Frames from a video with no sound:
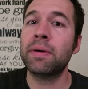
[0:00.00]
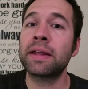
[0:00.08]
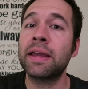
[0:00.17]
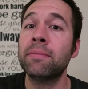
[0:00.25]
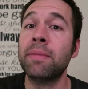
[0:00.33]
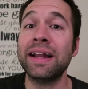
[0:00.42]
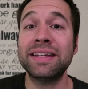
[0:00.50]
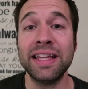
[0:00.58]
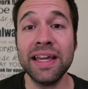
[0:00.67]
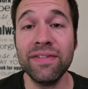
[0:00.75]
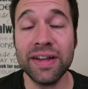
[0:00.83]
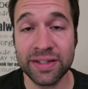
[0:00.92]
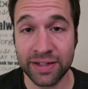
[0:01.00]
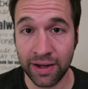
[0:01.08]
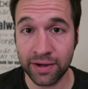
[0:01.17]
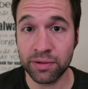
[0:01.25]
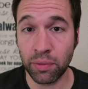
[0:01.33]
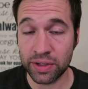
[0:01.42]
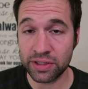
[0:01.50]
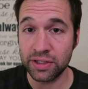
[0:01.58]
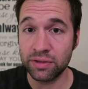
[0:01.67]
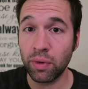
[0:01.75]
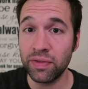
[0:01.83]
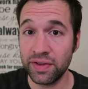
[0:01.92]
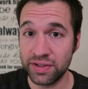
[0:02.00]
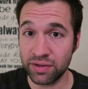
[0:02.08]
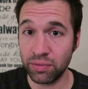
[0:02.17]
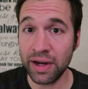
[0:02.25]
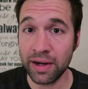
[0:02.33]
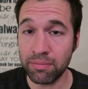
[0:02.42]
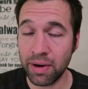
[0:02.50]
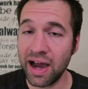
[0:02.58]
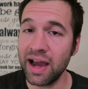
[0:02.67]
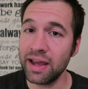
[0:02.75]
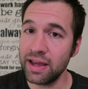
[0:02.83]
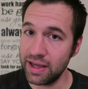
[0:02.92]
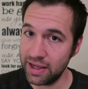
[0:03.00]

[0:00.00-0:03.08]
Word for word: But again, by TV standard, which is what this is rated by,